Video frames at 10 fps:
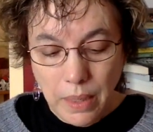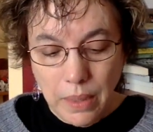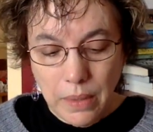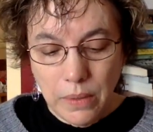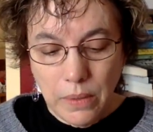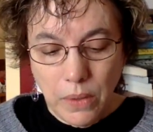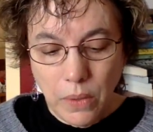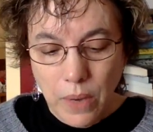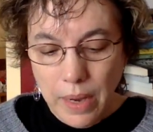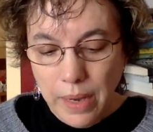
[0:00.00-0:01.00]
So
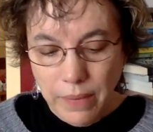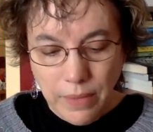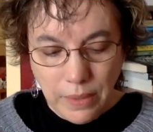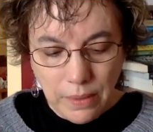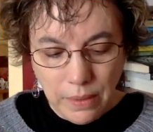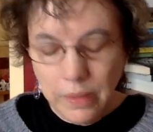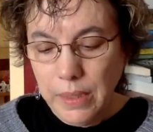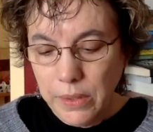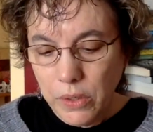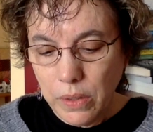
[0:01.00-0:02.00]
I have this little
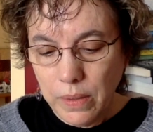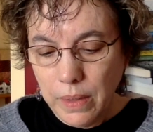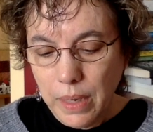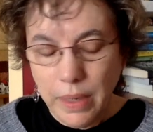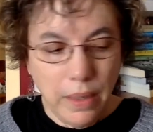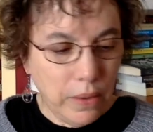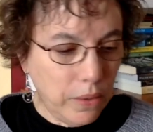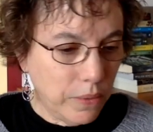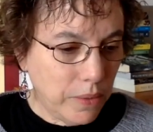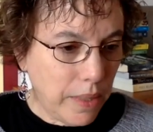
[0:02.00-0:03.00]
t-shirt that I can
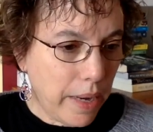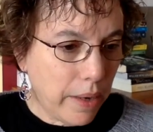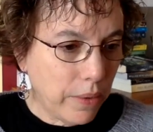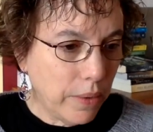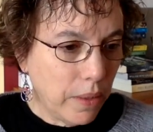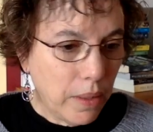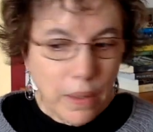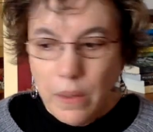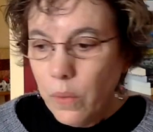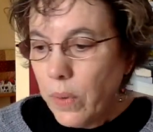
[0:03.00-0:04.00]
use now
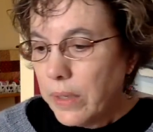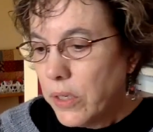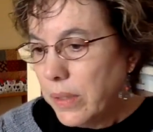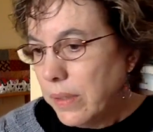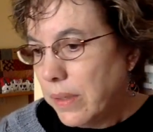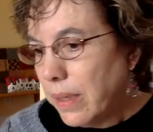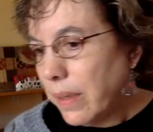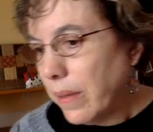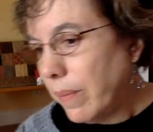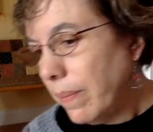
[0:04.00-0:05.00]
while she's
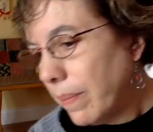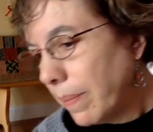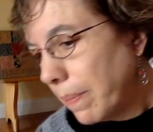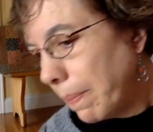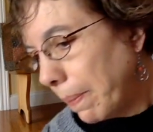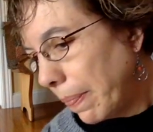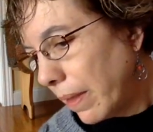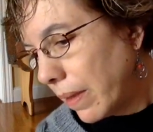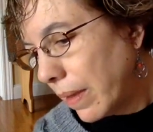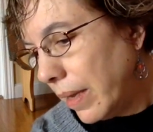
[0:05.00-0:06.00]
still
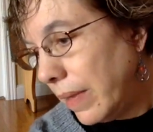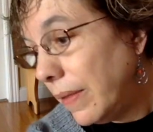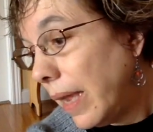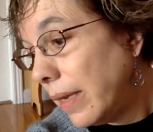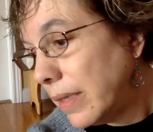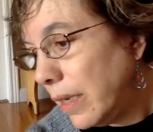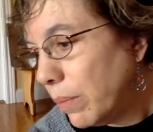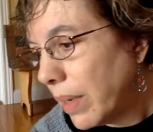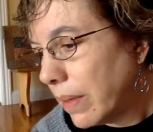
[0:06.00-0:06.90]
in the 18-month